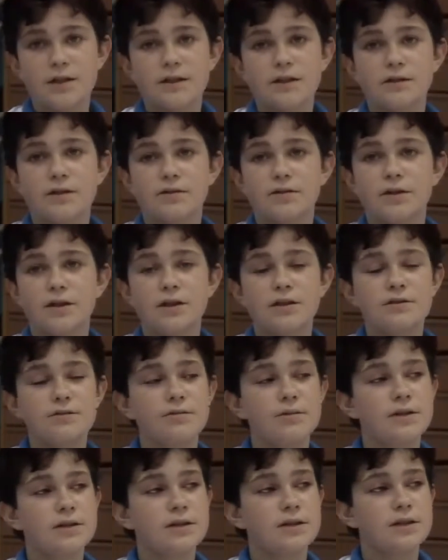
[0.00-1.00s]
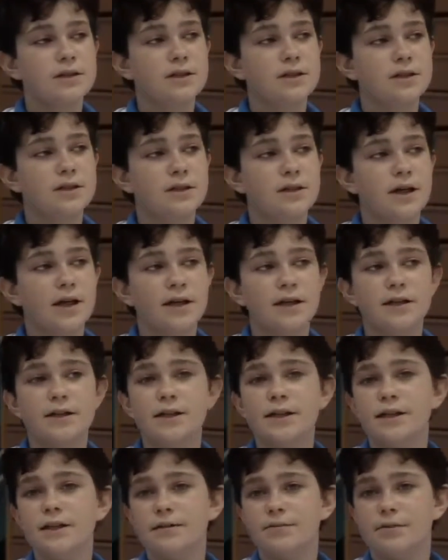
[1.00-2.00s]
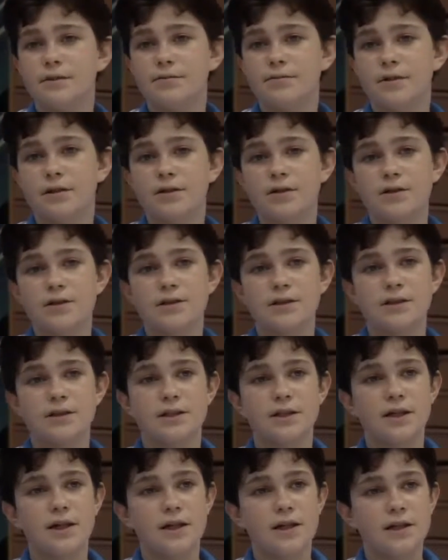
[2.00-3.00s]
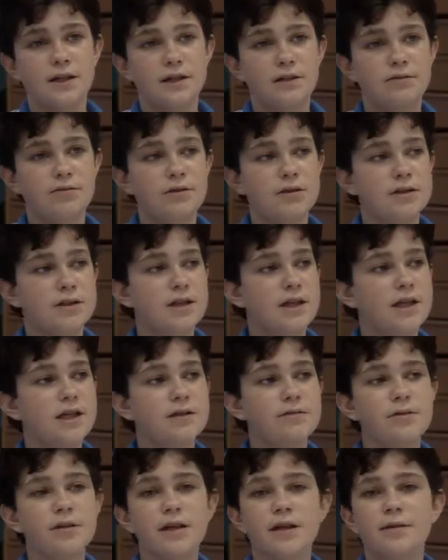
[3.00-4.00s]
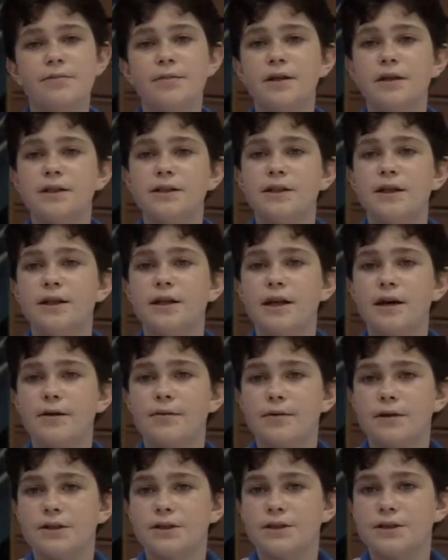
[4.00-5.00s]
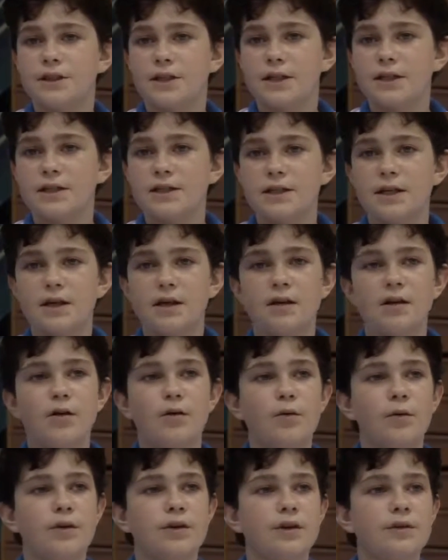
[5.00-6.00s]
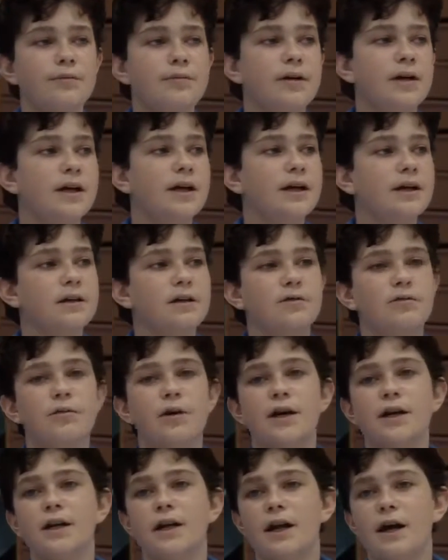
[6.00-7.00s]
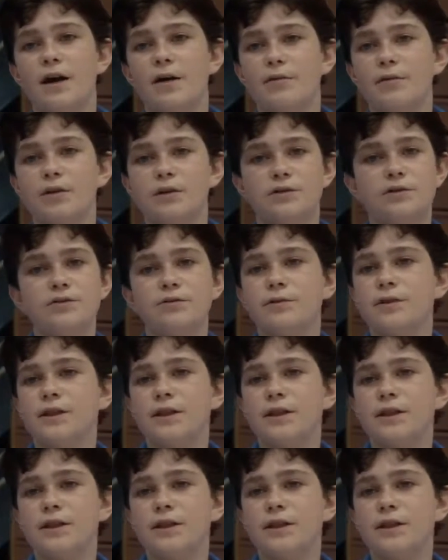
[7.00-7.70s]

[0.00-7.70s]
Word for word: So this was uh, incredible because uh, it was days when I played 10 hours chess with a break, one hour to